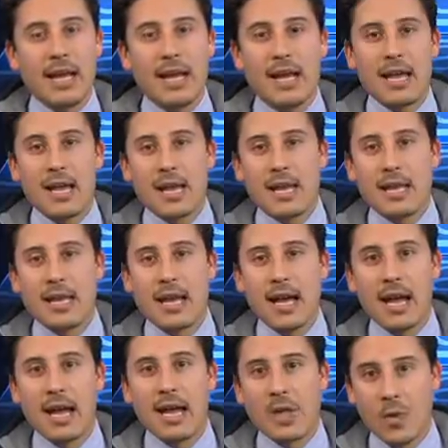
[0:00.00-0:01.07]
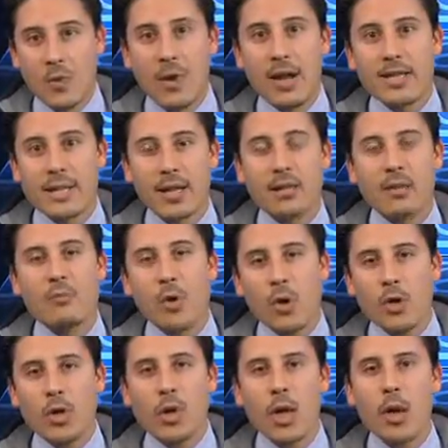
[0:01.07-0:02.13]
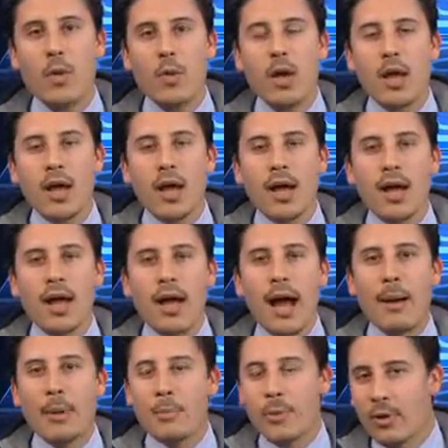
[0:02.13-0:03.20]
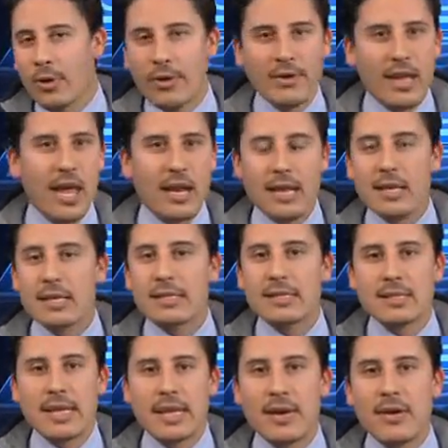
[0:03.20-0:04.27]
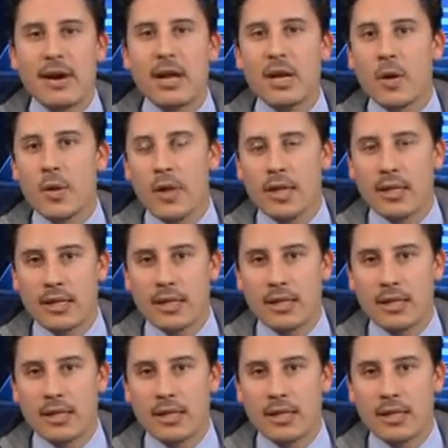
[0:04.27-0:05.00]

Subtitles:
and you want to tell them, well, I'm a pro-life candidate, etc. I know